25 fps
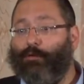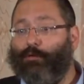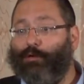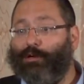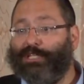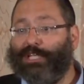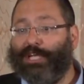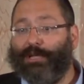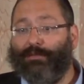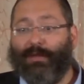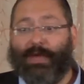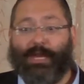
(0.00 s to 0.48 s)

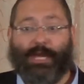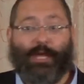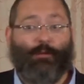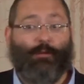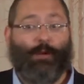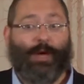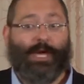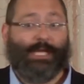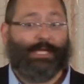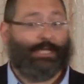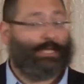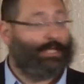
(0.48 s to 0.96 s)
which in many
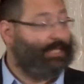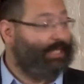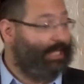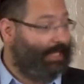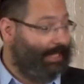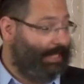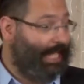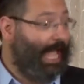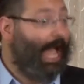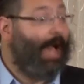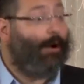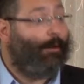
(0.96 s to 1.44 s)
ways is a
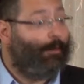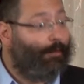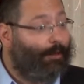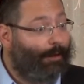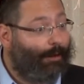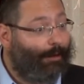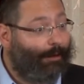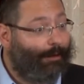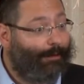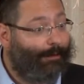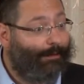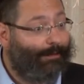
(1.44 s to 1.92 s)

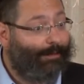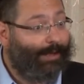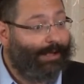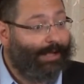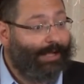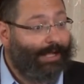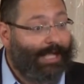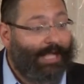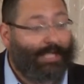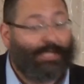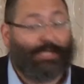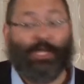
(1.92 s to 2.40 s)
downer.
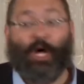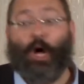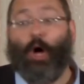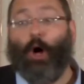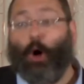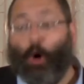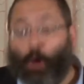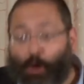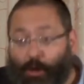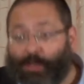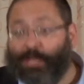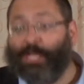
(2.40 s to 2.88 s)
It's the
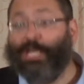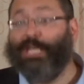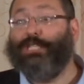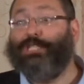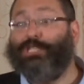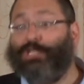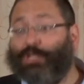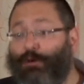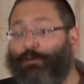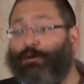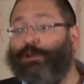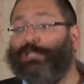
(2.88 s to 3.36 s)
only
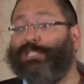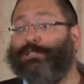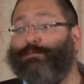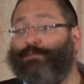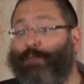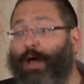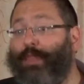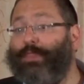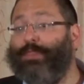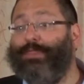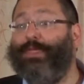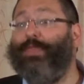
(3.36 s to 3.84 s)
Jewish
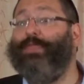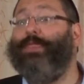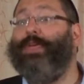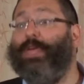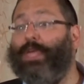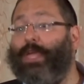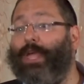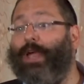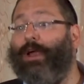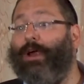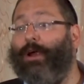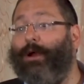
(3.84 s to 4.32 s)
month in the
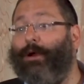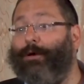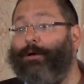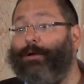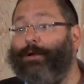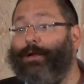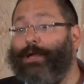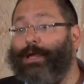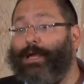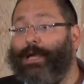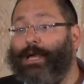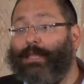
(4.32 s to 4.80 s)

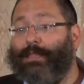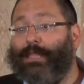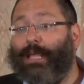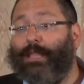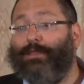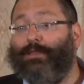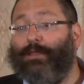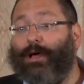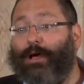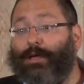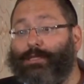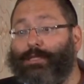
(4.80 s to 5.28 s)
year
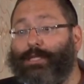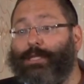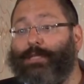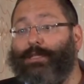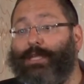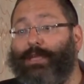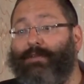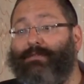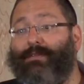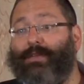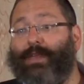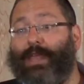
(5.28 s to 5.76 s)
that
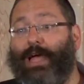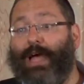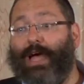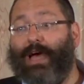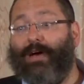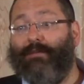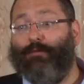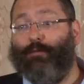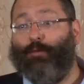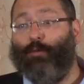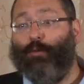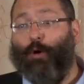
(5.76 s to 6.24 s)
doesn't even
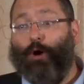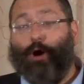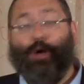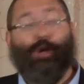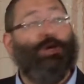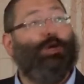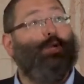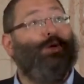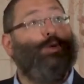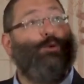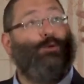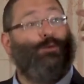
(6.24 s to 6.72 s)
have
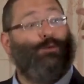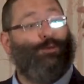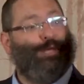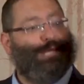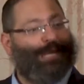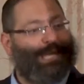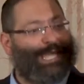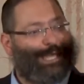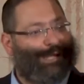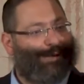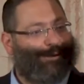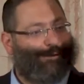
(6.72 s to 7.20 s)
one
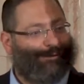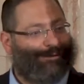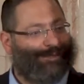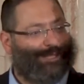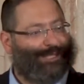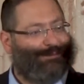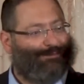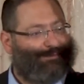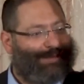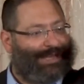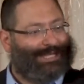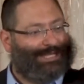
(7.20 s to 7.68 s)
unique or
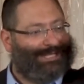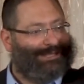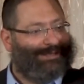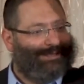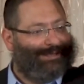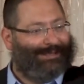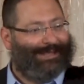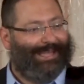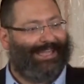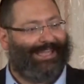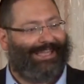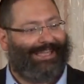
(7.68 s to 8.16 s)

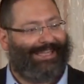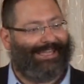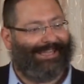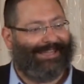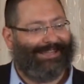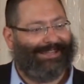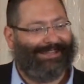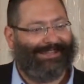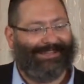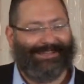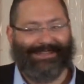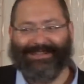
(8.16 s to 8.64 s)
special
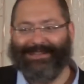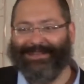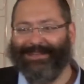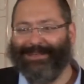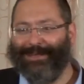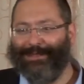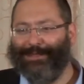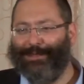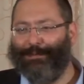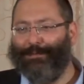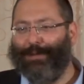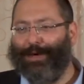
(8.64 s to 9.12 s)
day.
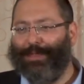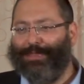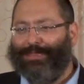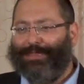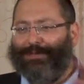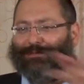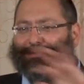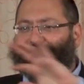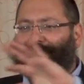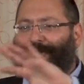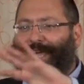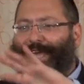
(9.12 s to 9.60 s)
The
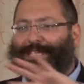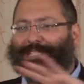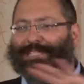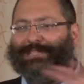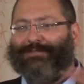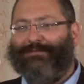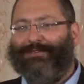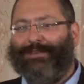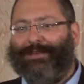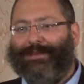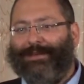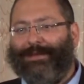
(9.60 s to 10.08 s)
month of
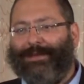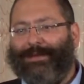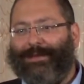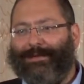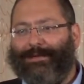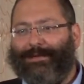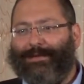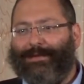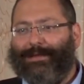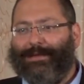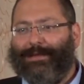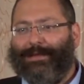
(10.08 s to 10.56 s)
Cheshvan
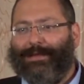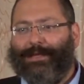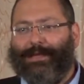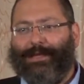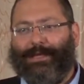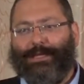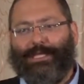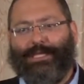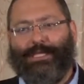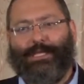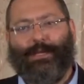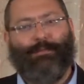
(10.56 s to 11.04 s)

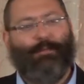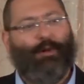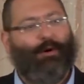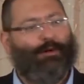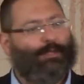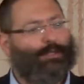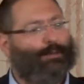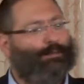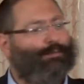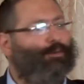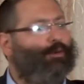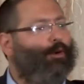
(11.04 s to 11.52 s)
is the
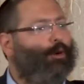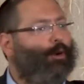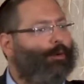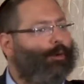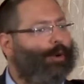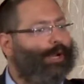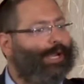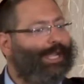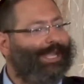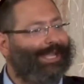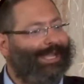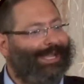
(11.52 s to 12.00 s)
most
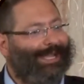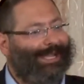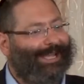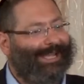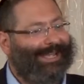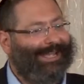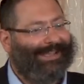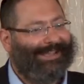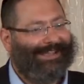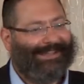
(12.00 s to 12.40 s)
boring